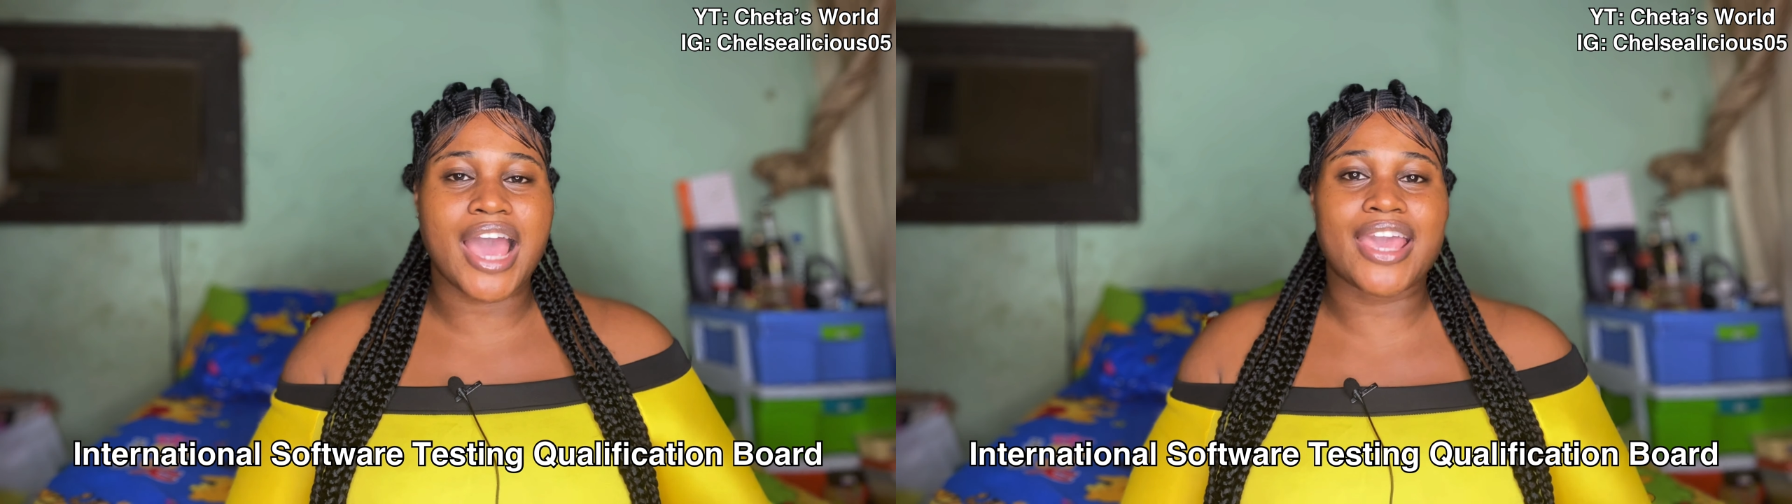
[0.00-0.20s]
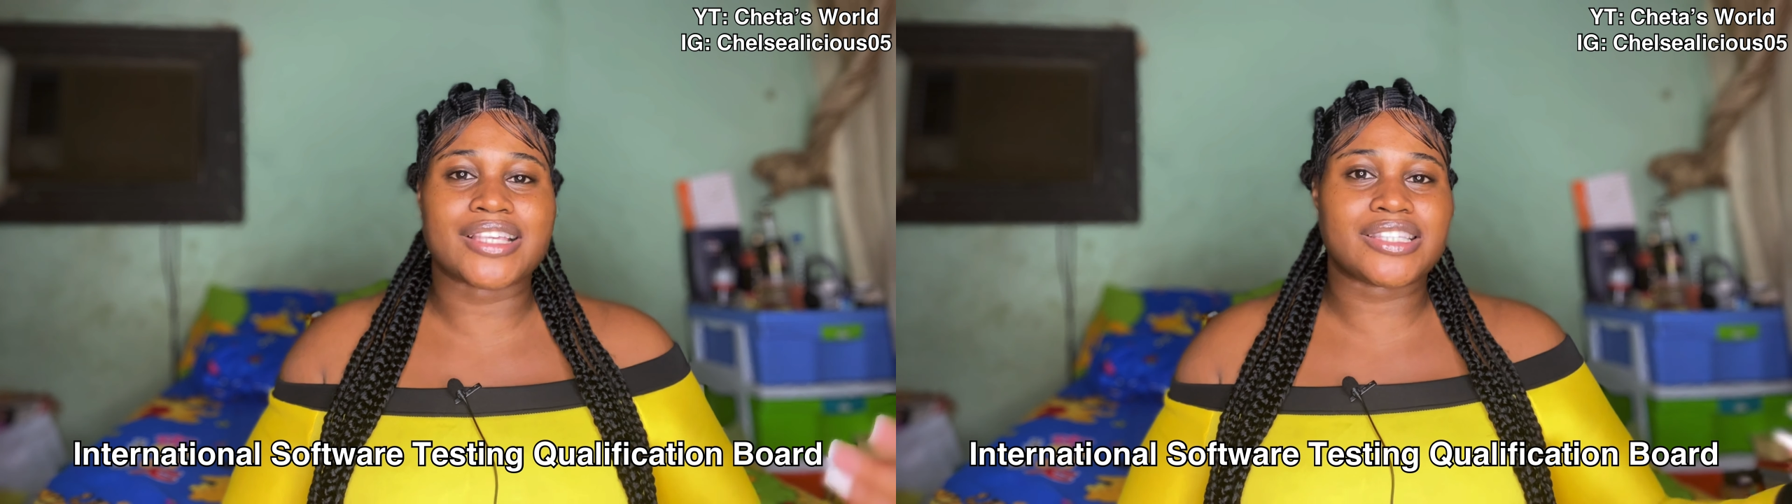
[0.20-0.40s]

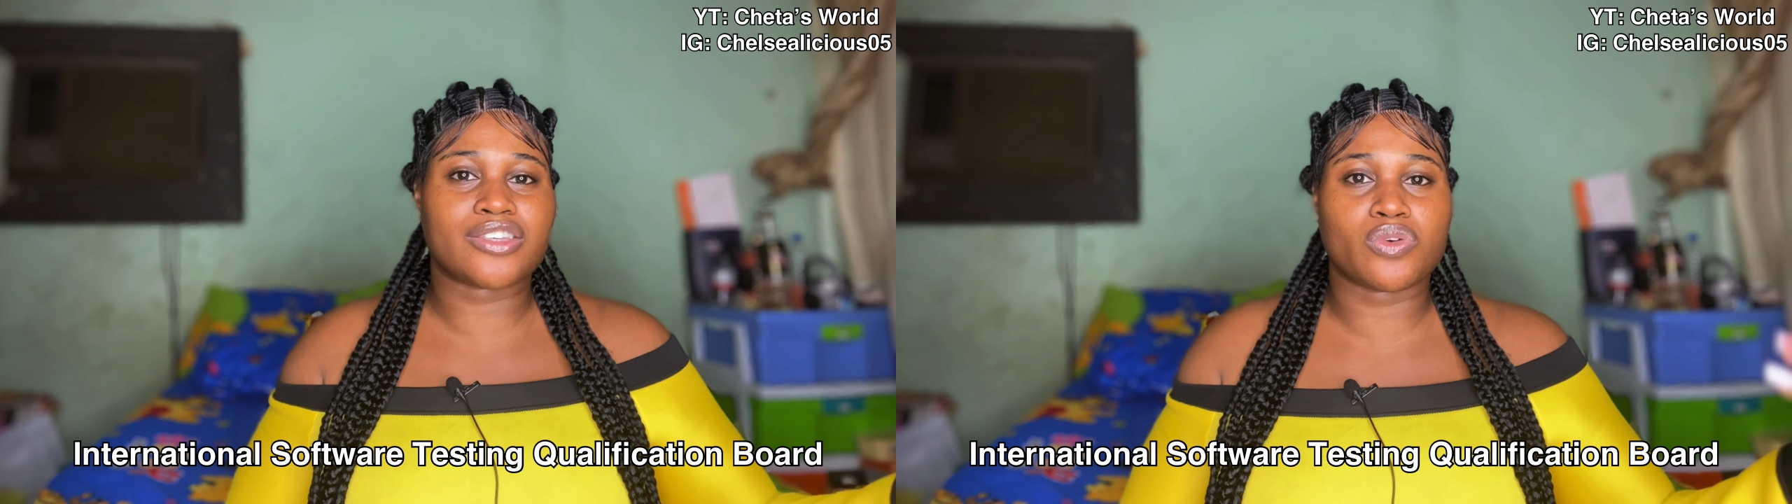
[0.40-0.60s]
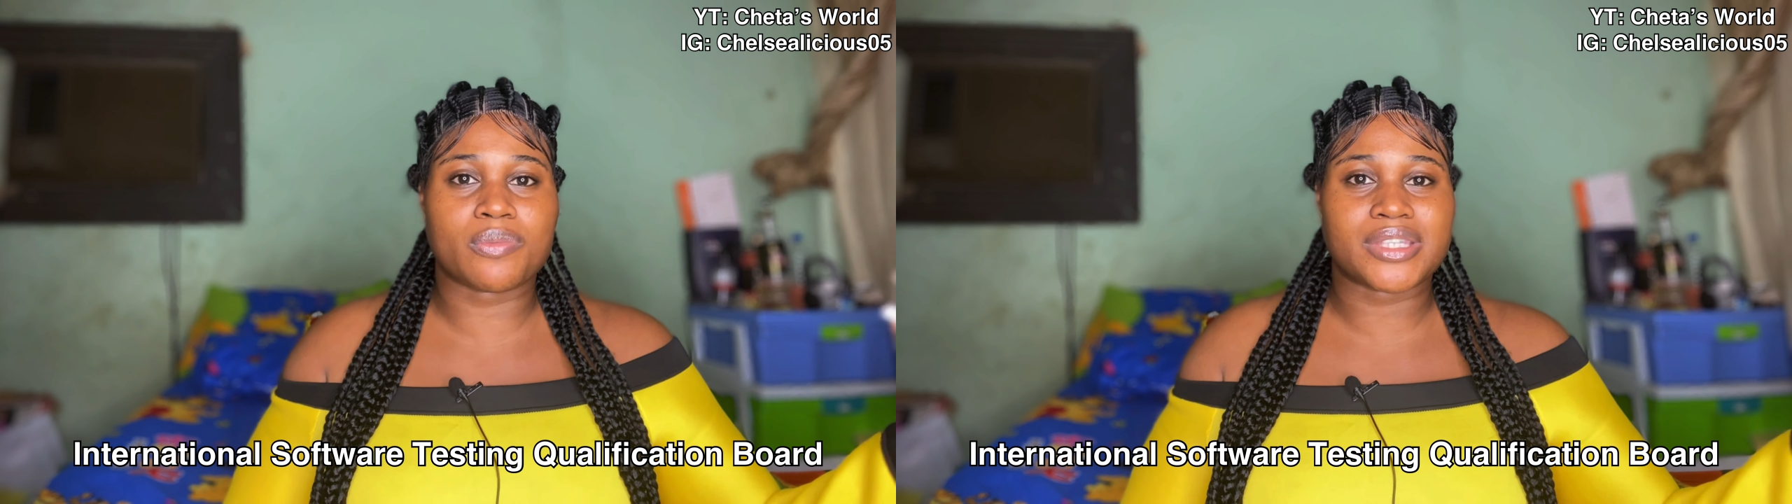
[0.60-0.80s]

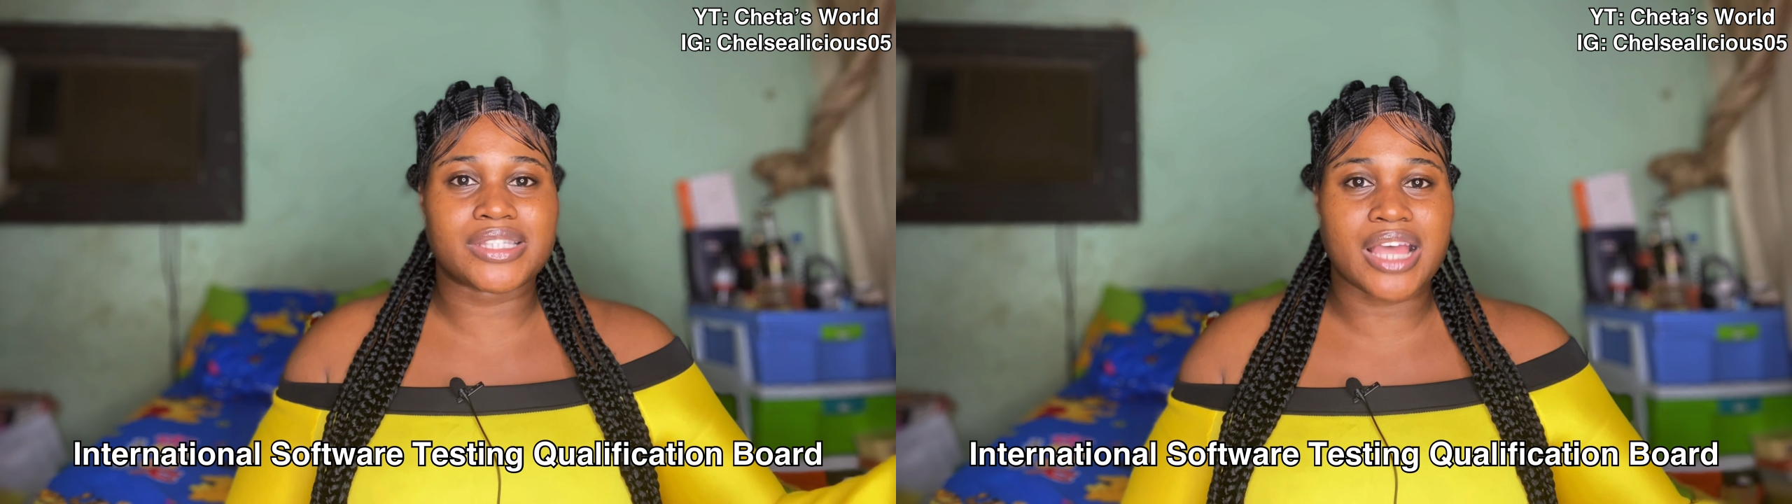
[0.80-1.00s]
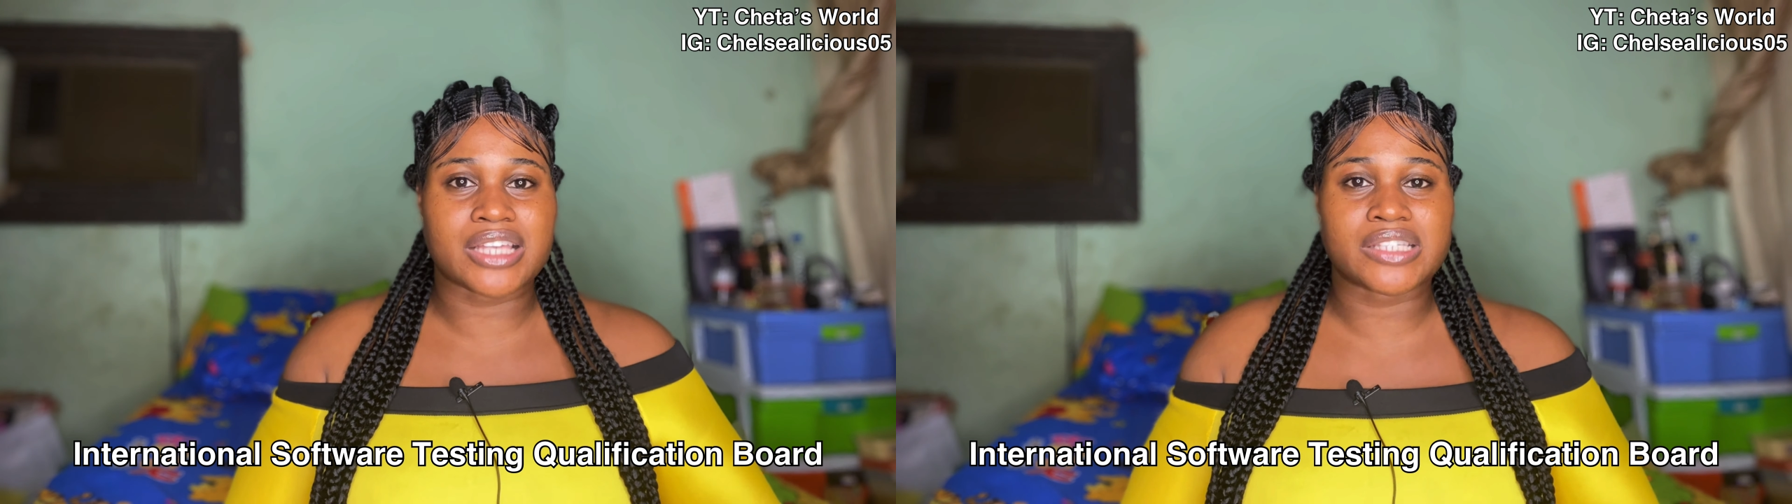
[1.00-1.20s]
ISTQB
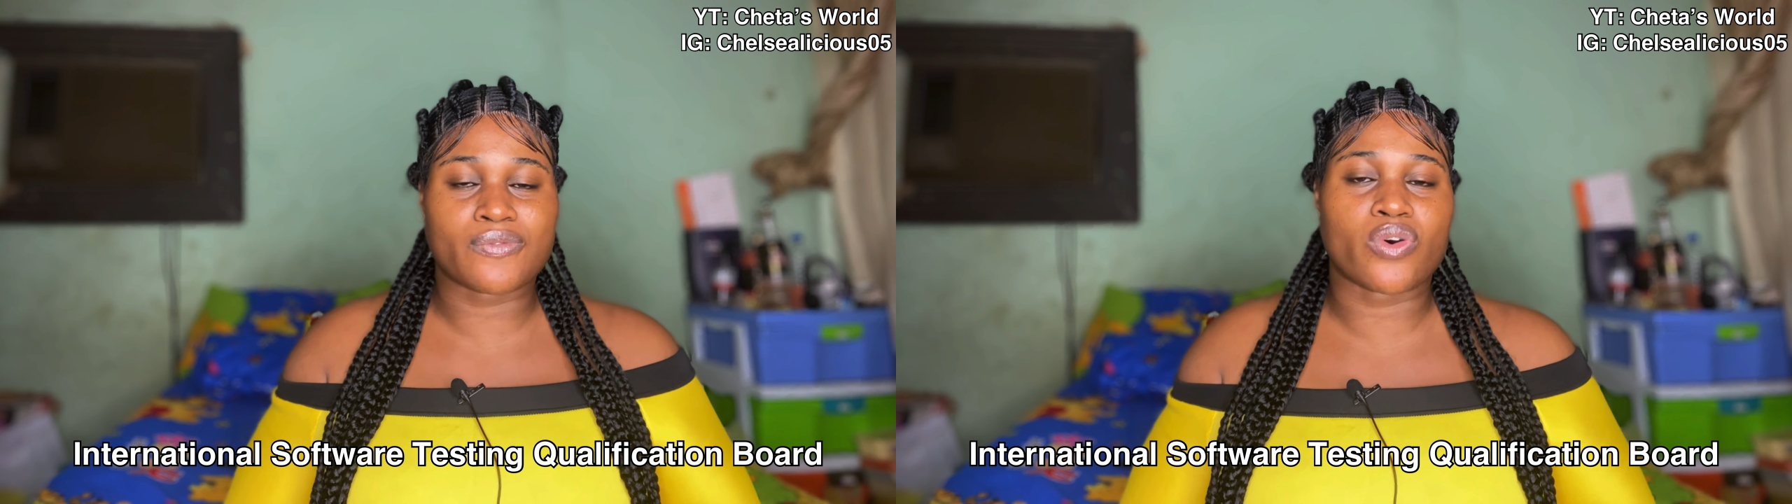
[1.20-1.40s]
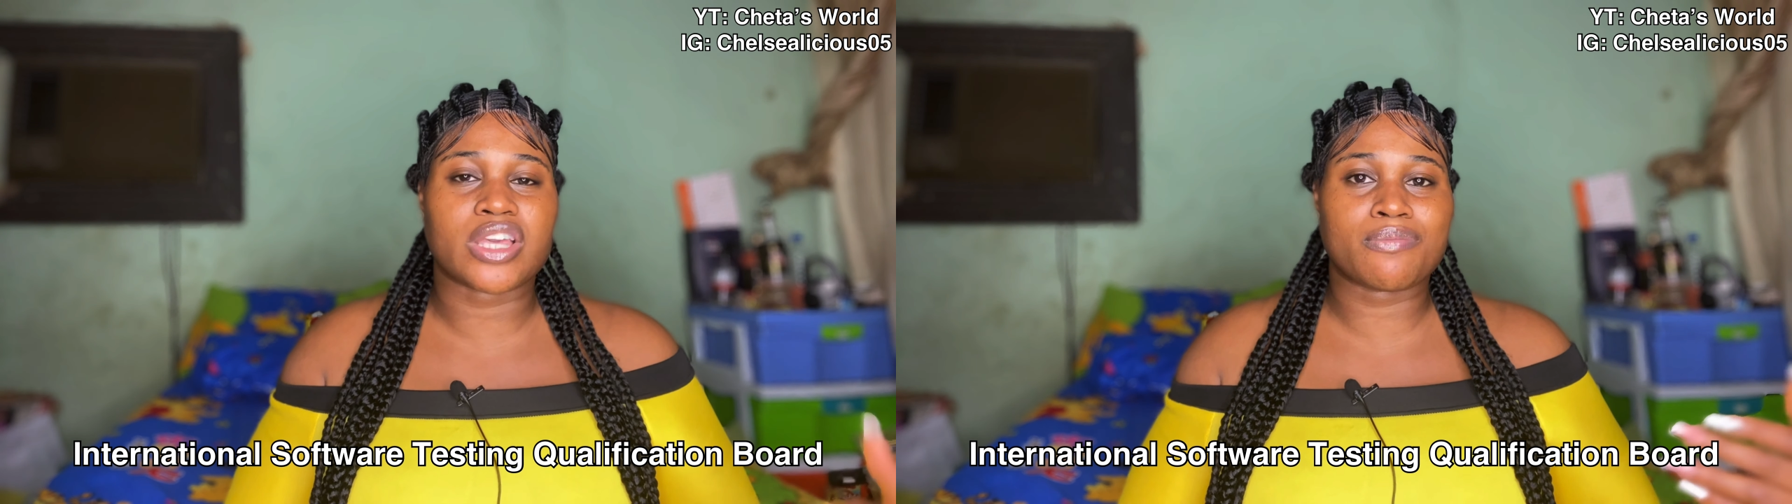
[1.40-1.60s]
stands for,